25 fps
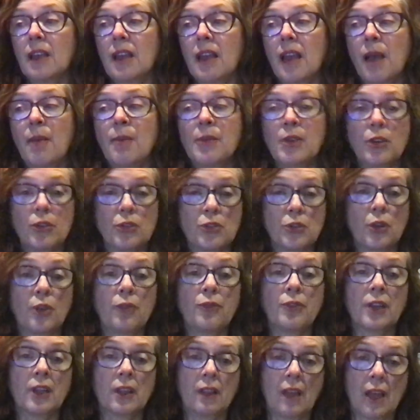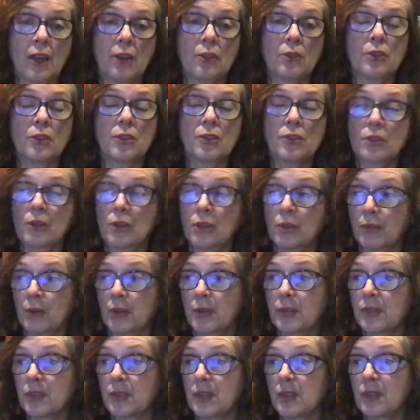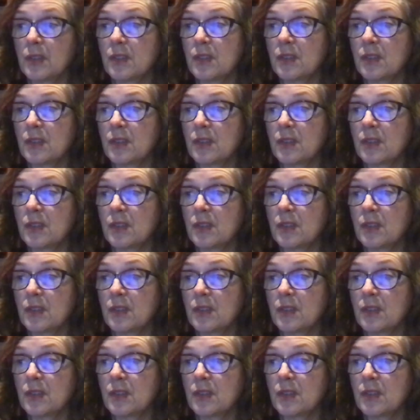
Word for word: amyotrophic lateral sclerosis.